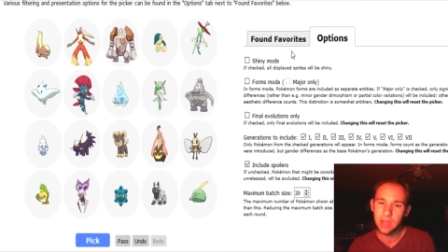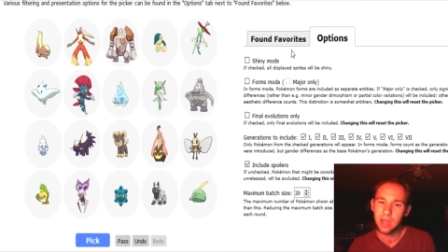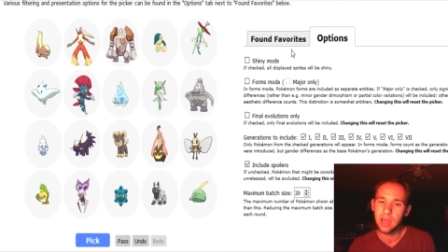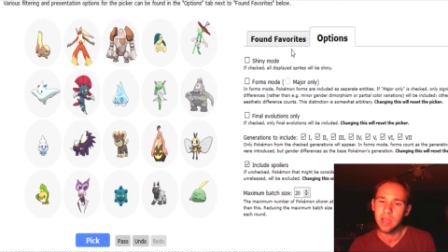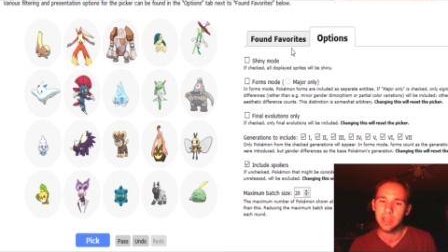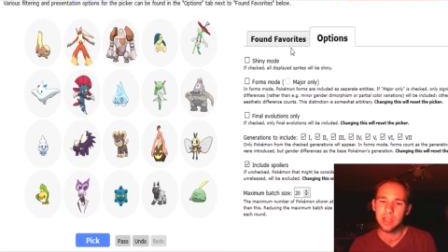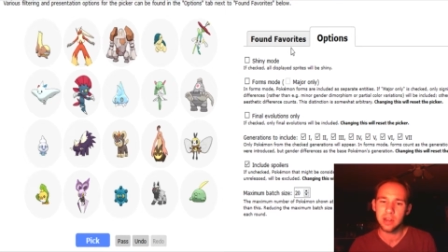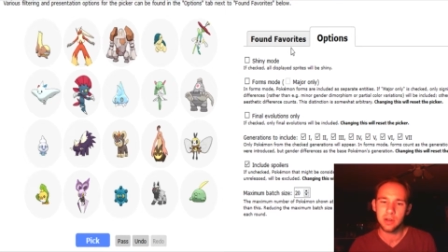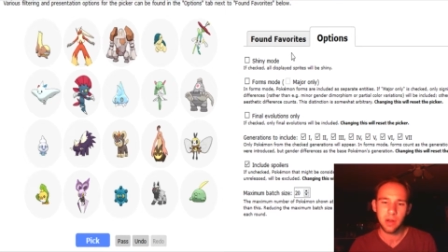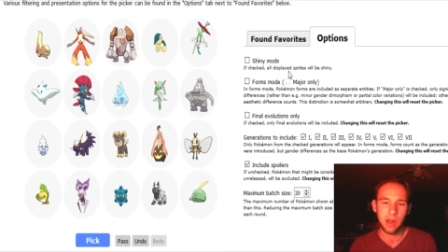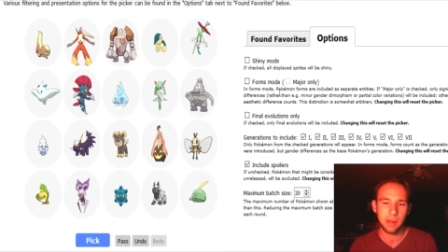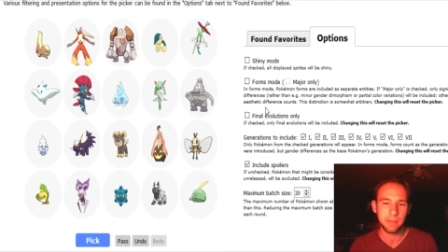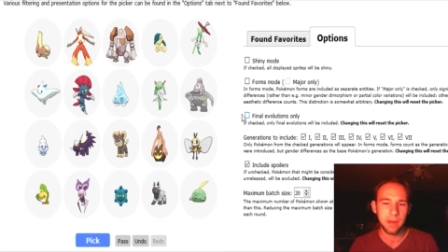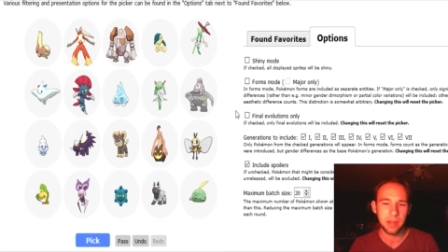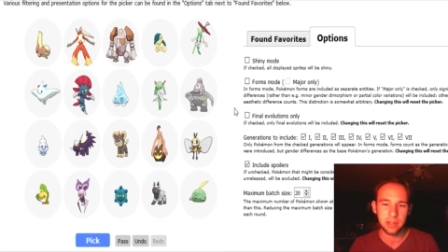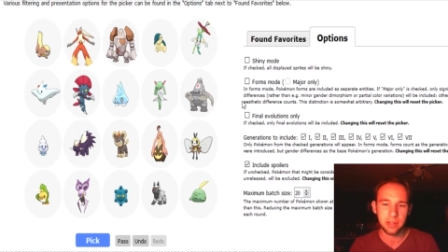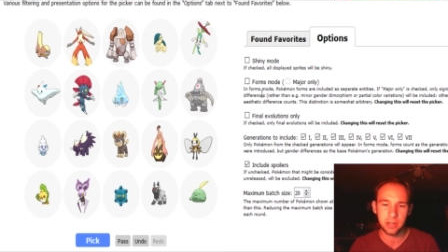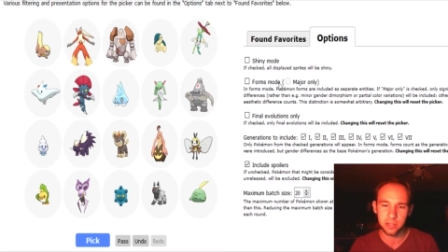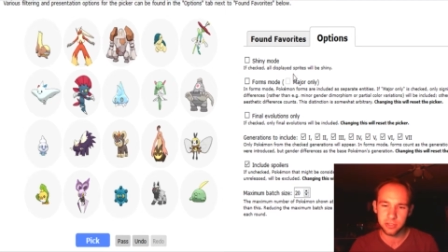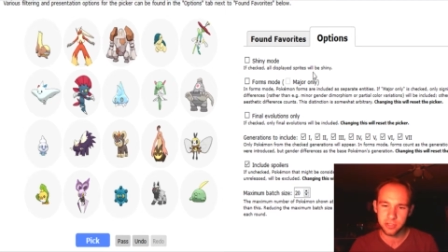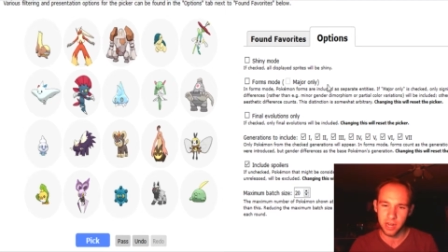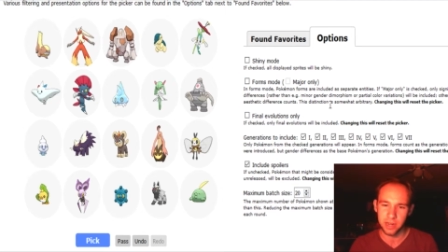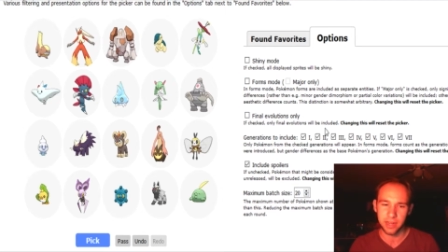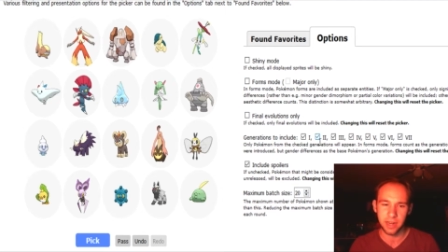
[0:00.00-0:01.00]
You know what? I'm not going
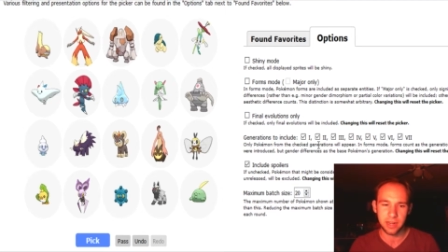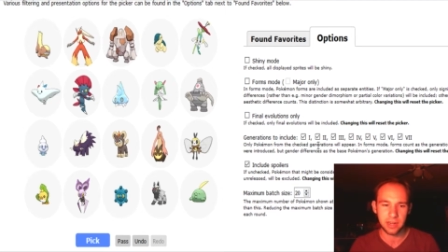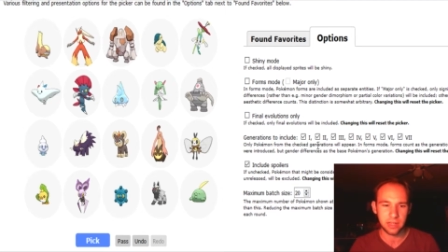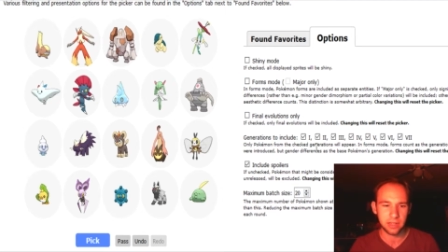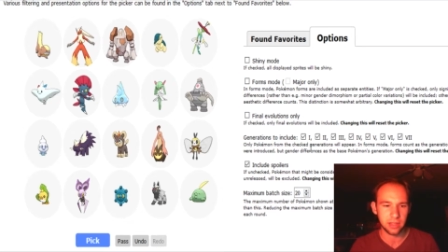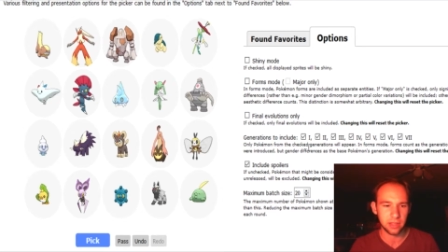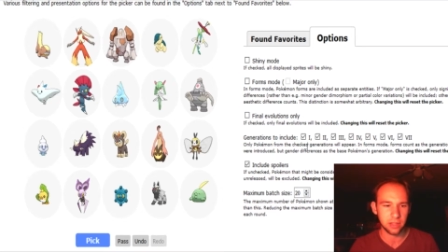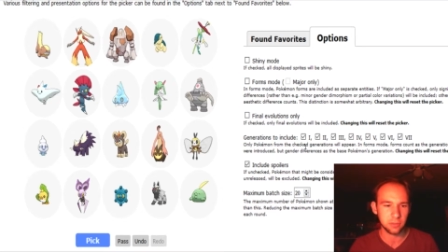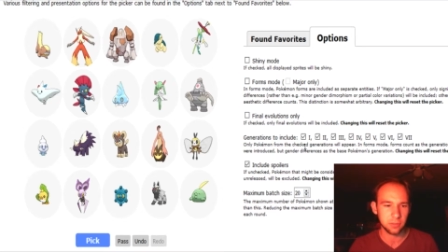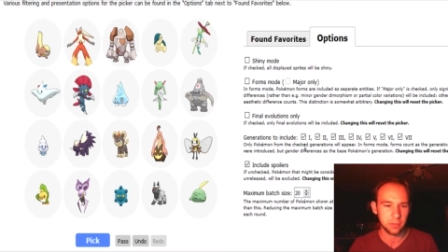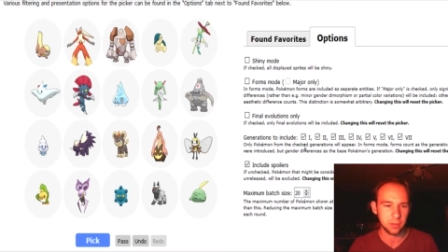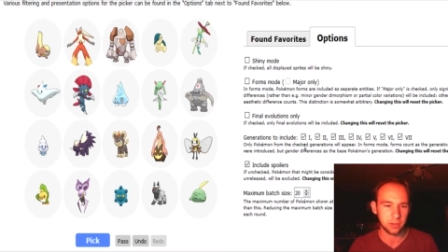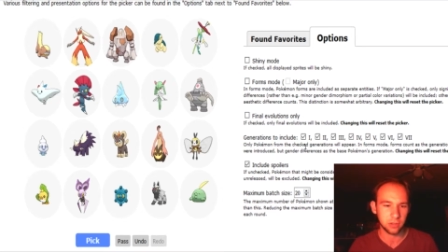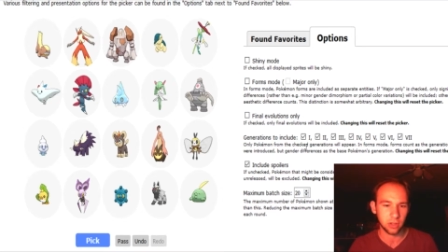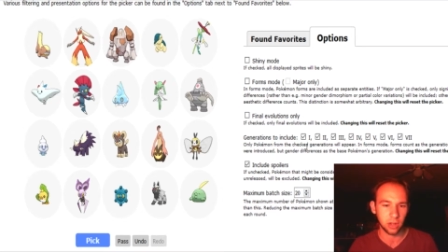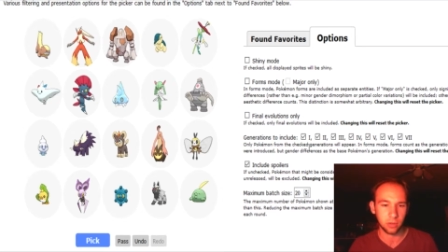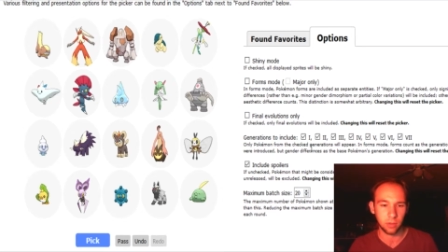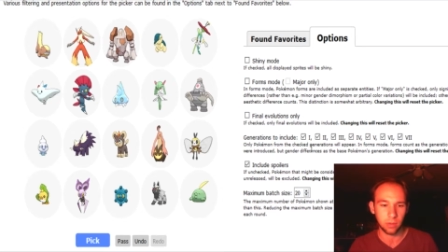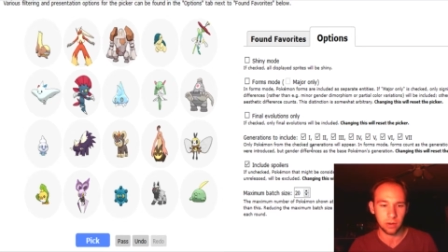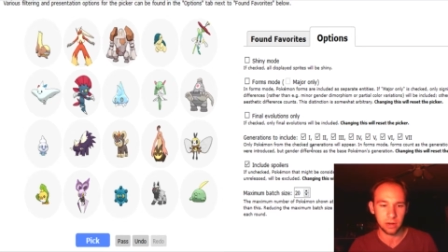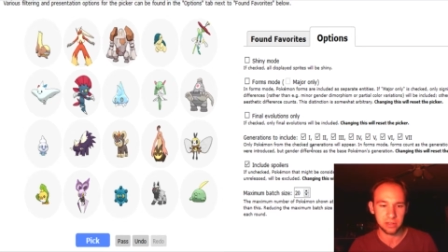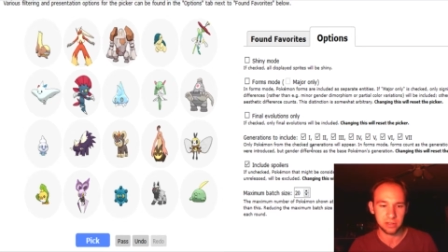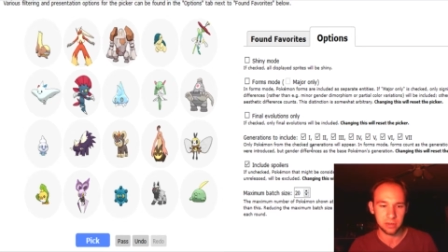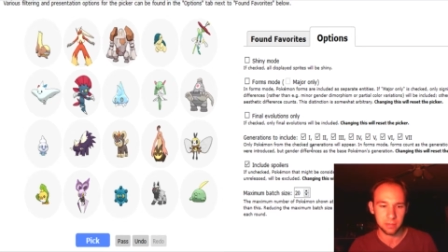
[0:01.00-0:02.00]
to check any of these because I don't
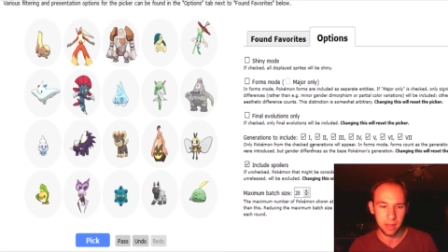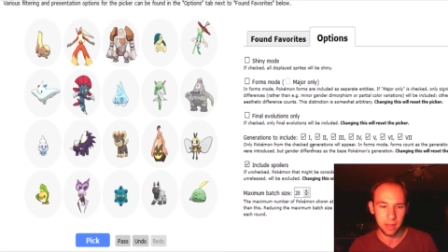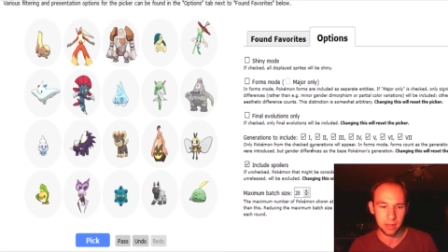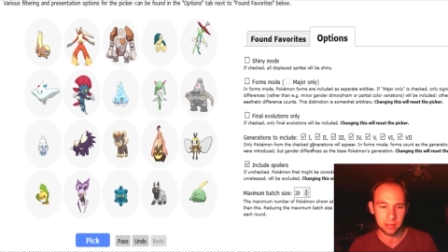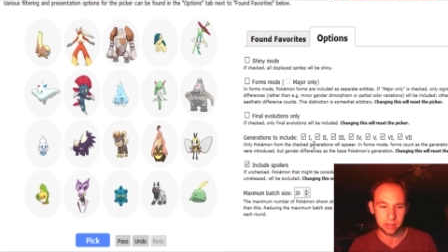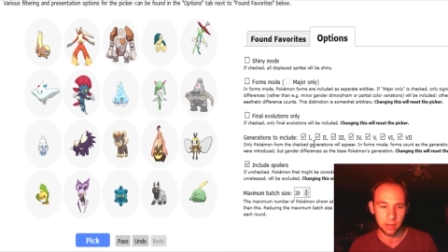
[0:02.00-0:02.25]
want it to mess